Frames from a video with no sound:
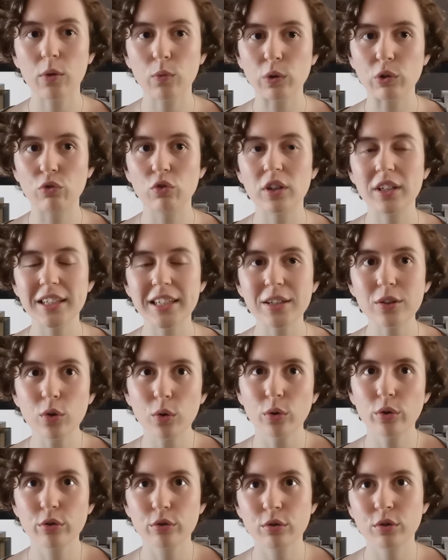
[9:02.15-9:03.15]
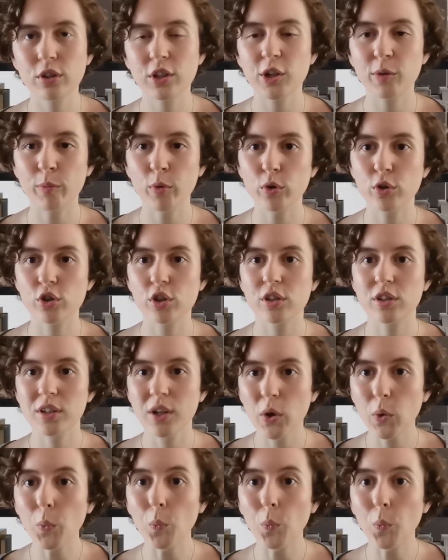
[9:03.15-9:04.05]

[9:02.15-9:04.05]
and we really go through the emotions